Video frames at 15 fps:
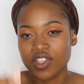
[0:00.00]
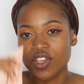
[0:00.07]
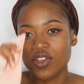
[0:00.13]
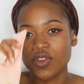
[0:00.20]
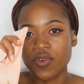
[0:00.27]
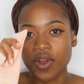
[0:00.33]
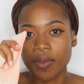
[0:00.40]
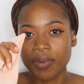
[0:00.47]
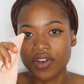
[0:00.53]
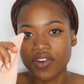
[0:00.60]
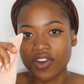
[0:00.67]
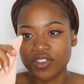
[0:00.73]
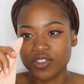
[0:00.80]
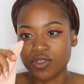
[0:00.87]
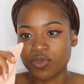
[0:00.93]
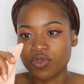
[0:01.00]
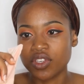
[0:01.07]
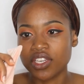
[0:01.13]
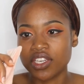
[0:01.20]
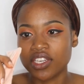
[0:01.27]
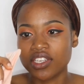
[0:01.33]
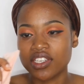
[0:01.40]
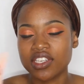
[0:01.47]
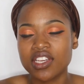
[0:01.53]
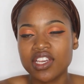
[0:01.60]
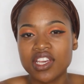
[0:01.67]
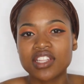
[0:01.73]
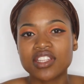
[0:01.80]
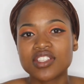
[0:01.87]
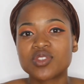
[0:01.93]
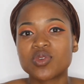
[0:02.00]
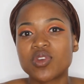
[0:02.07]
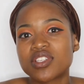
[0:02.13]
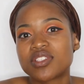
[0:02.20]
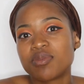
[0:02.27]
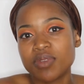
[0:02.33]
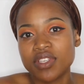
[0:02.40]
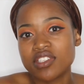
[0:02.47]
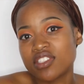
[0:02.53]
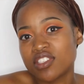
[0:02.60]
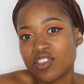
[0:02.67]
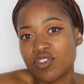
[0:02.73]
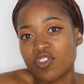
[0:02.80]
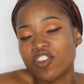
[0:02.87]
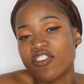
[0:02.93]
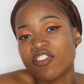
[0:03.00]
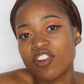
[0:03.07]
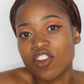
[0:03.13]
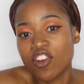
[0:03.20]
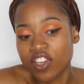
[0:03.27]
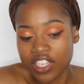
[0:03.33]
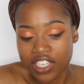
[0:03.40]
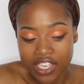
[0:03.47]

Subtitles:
wrap it around your finger. This works best if you have long